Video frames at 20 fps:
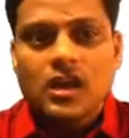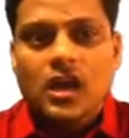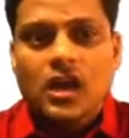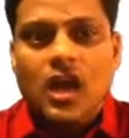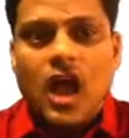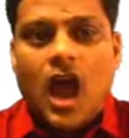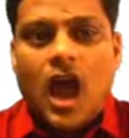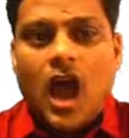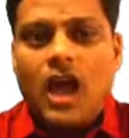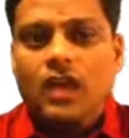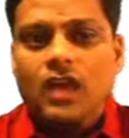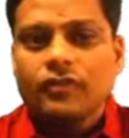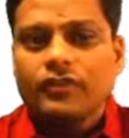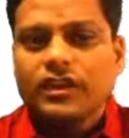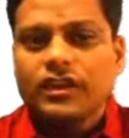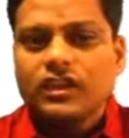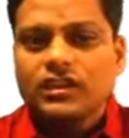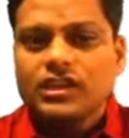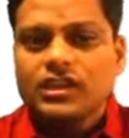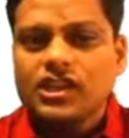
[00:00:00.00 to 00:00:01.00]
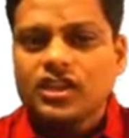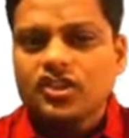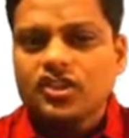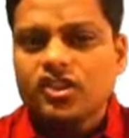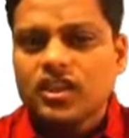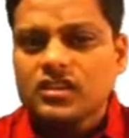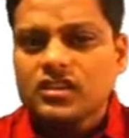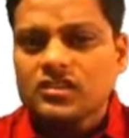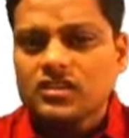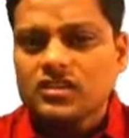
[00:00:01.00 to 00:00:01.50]
I will teach
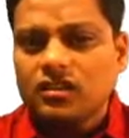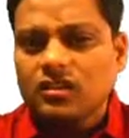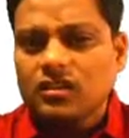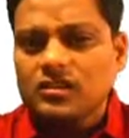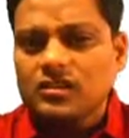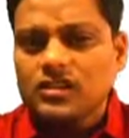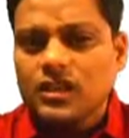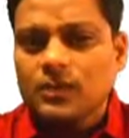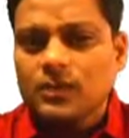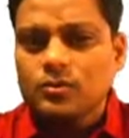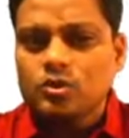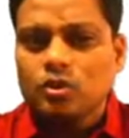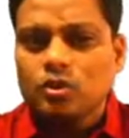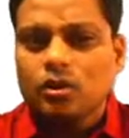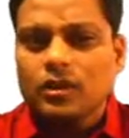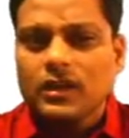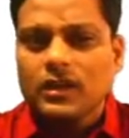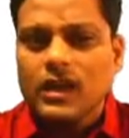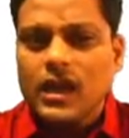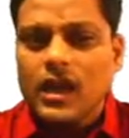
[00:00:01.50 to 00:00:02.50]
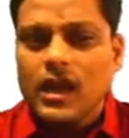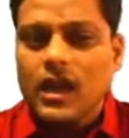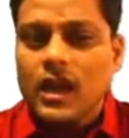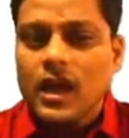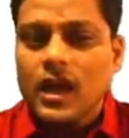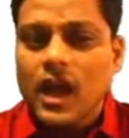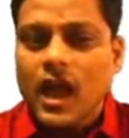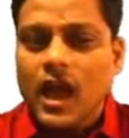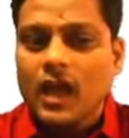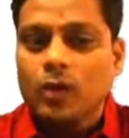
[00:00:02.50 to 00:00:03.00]
us in the same school. Nah,
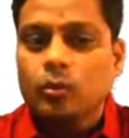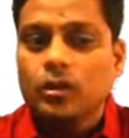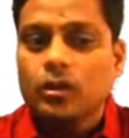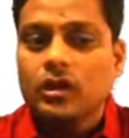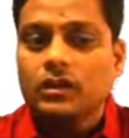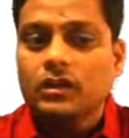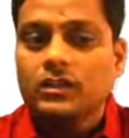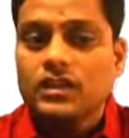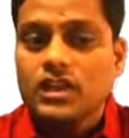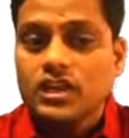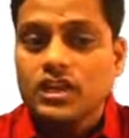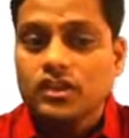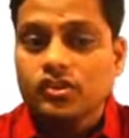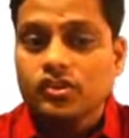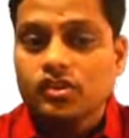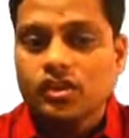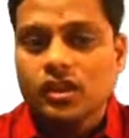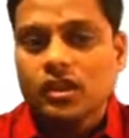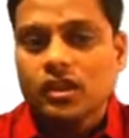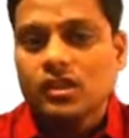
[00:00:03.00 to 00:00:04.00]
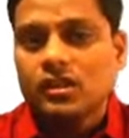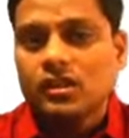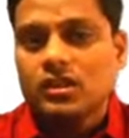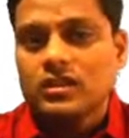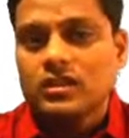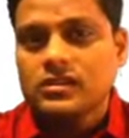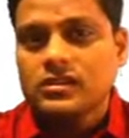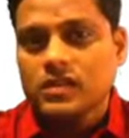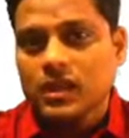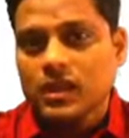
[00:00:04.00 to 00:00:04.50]
I will teach in the
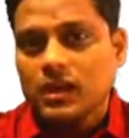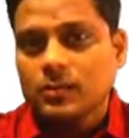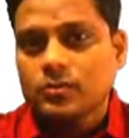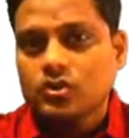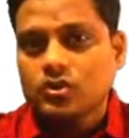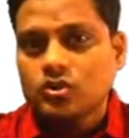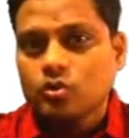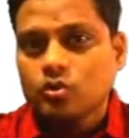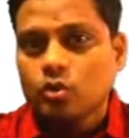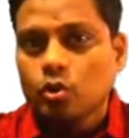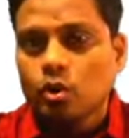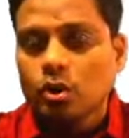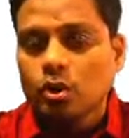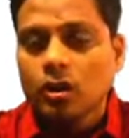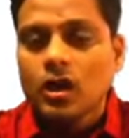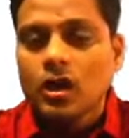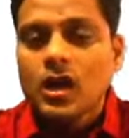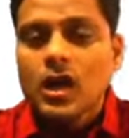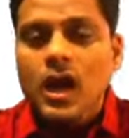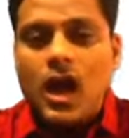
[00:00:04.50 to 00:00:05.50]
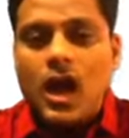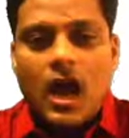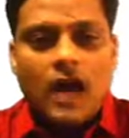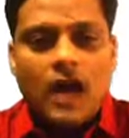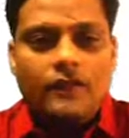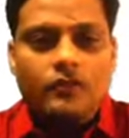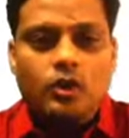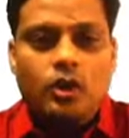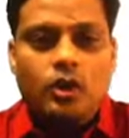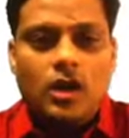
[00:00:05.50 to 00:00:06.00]
same school. I
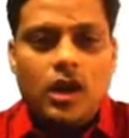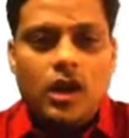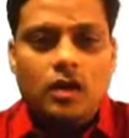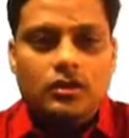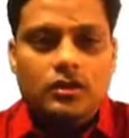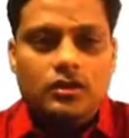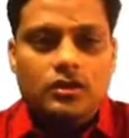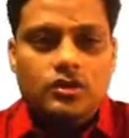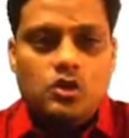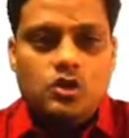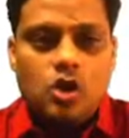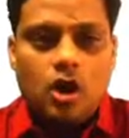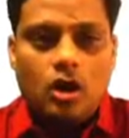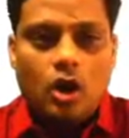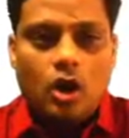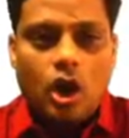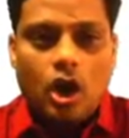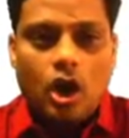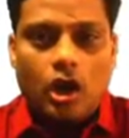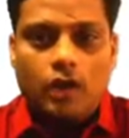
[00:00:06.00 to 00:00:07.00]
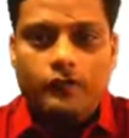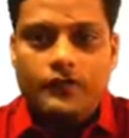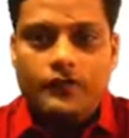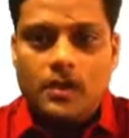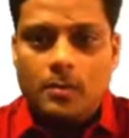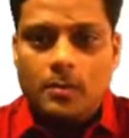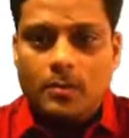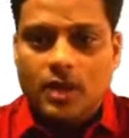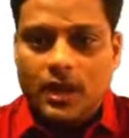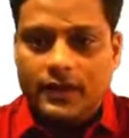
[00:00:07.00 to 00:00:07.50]
have no doubt that you got all of
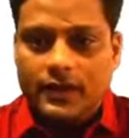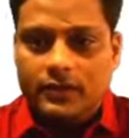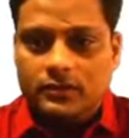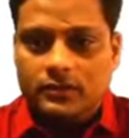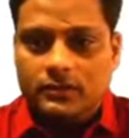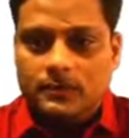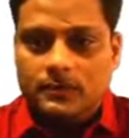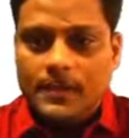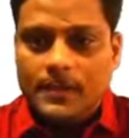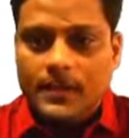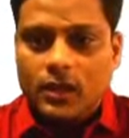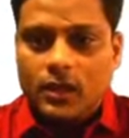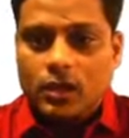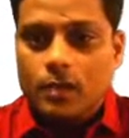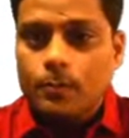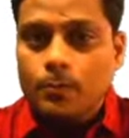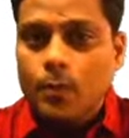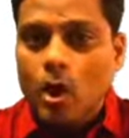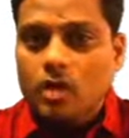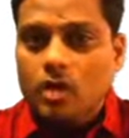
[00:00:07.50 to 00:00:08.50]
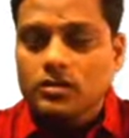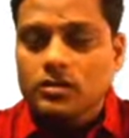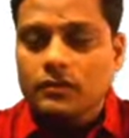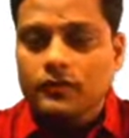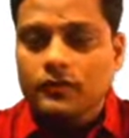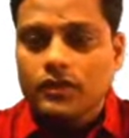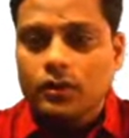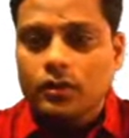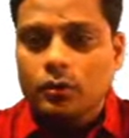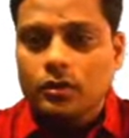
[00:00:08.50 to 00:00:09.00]
them right. You can pause the
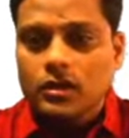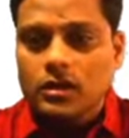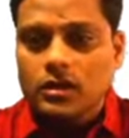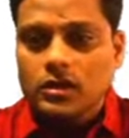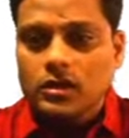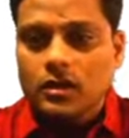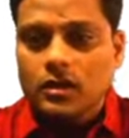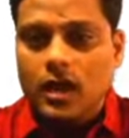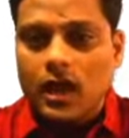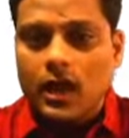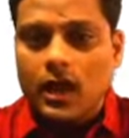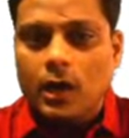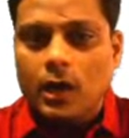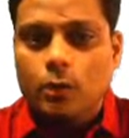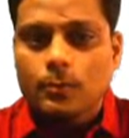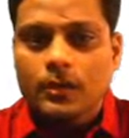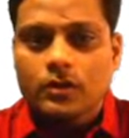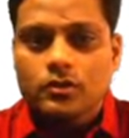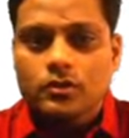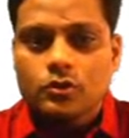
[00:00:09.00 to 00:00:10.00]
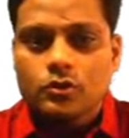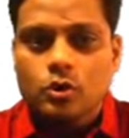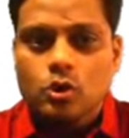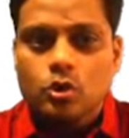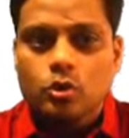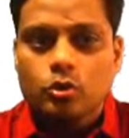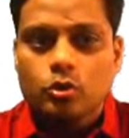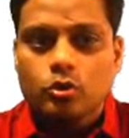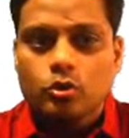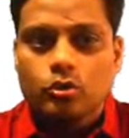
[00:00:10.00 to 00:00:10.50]
video here. Allow me to
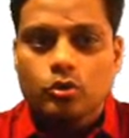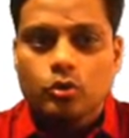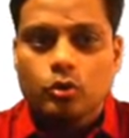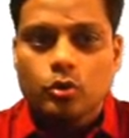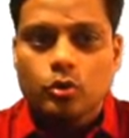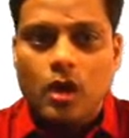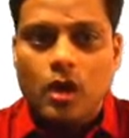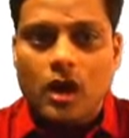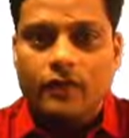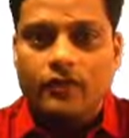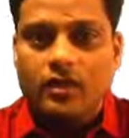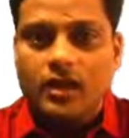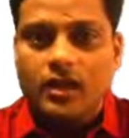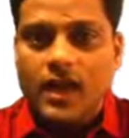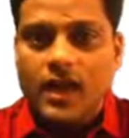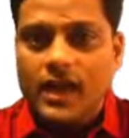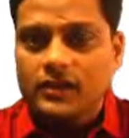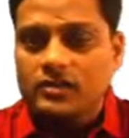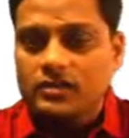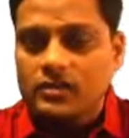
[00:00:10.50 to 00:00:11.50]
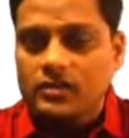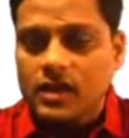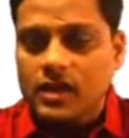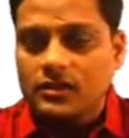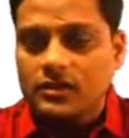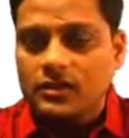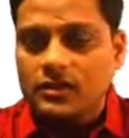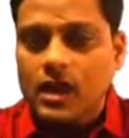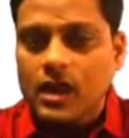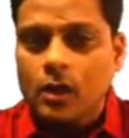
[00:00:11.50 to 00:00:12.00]
go to our
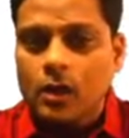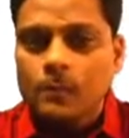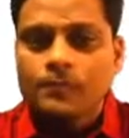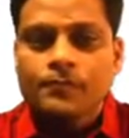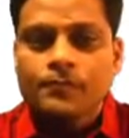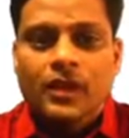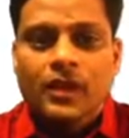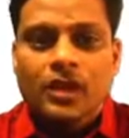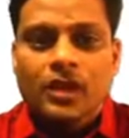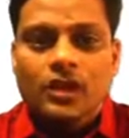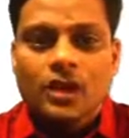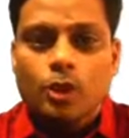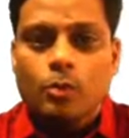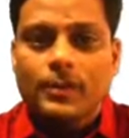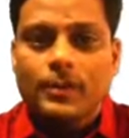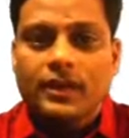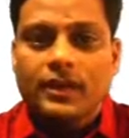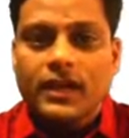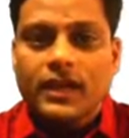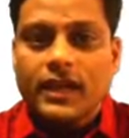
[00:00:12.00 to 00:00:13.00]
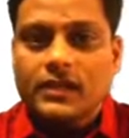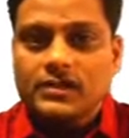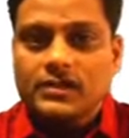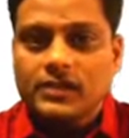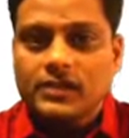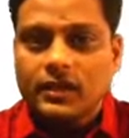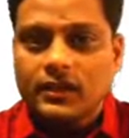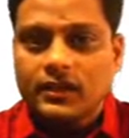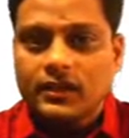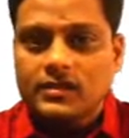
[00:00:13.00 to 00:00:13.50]
exercise now. There will be 10
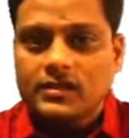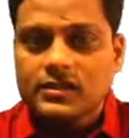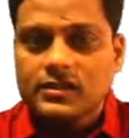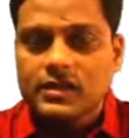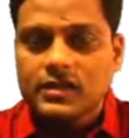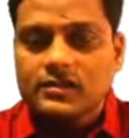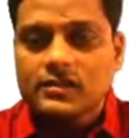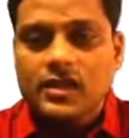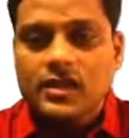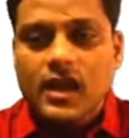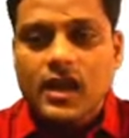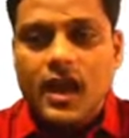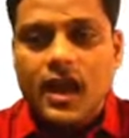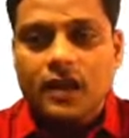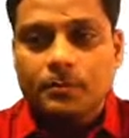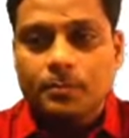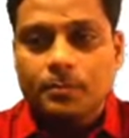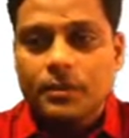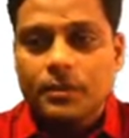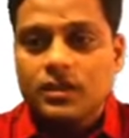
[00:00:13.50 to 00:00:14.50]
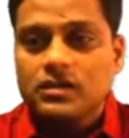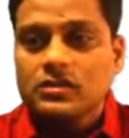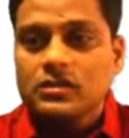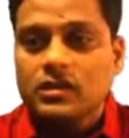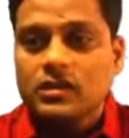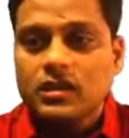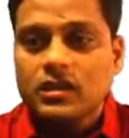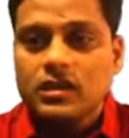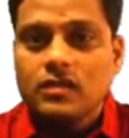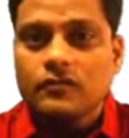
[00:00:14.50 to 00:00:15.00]
sentences and please
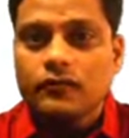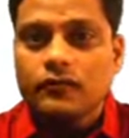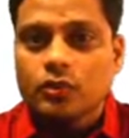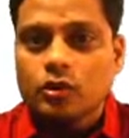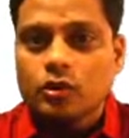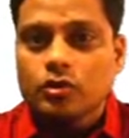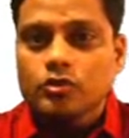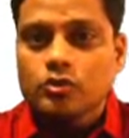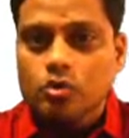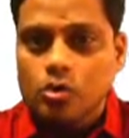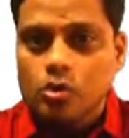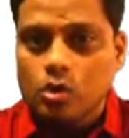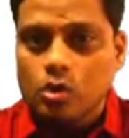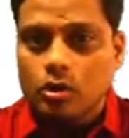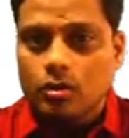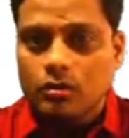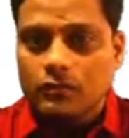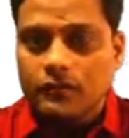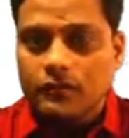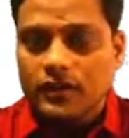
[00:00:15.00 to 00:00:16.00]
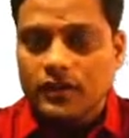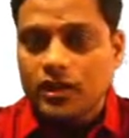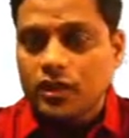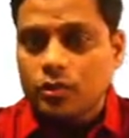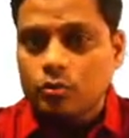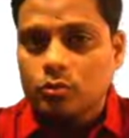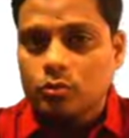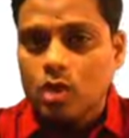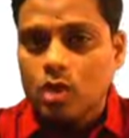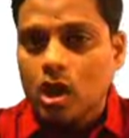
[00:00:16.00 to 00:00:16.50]
leave your score whether
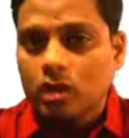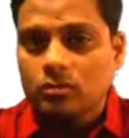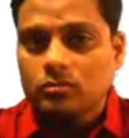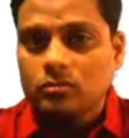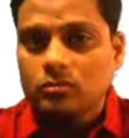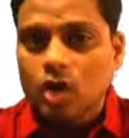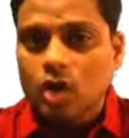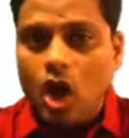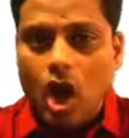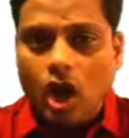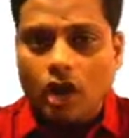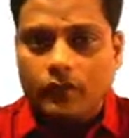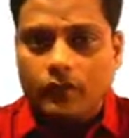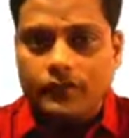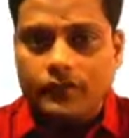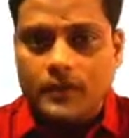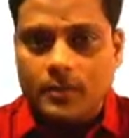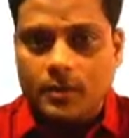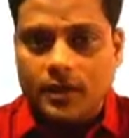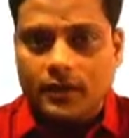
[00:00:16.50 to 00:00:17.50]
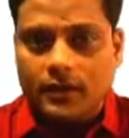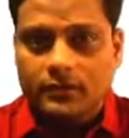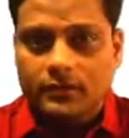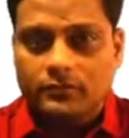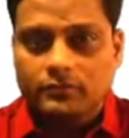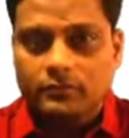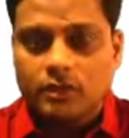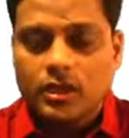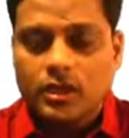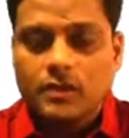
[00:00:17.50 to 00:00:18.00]
you got all of them right.
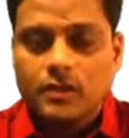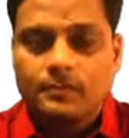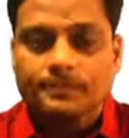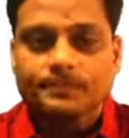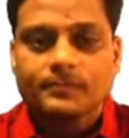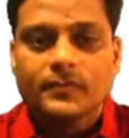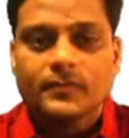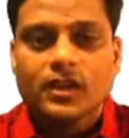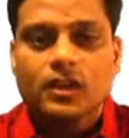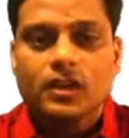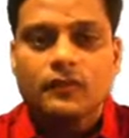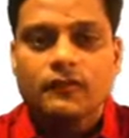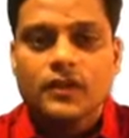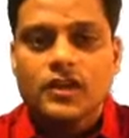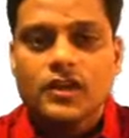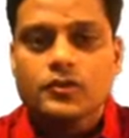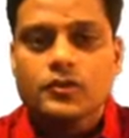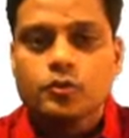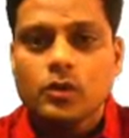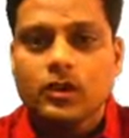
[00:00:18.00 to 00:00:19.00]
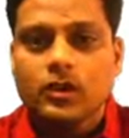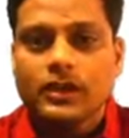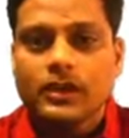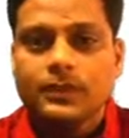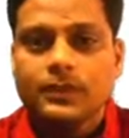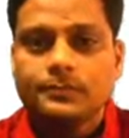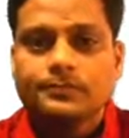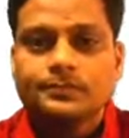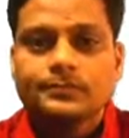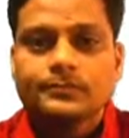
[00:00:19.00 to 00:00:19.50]
Okay. First one
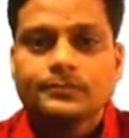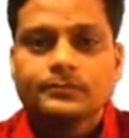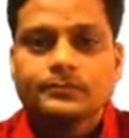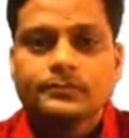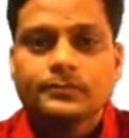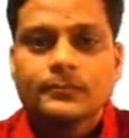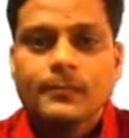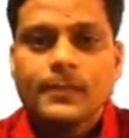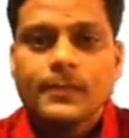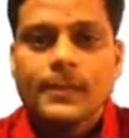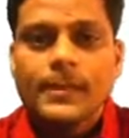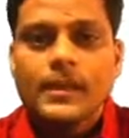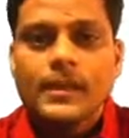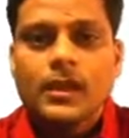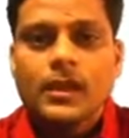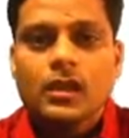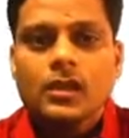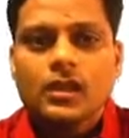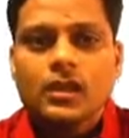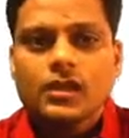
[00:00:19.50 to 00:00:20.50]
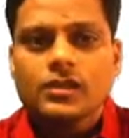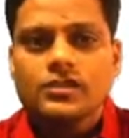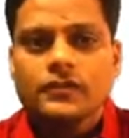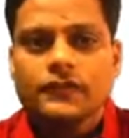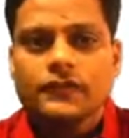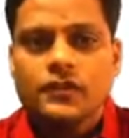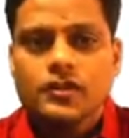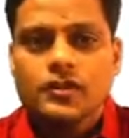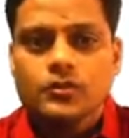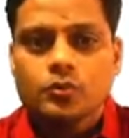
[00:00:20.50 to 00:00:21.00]
then. Here is the
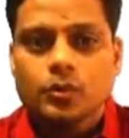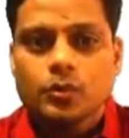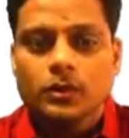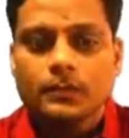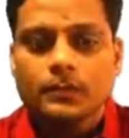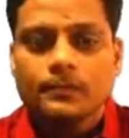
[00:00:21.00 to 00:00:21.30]
first one.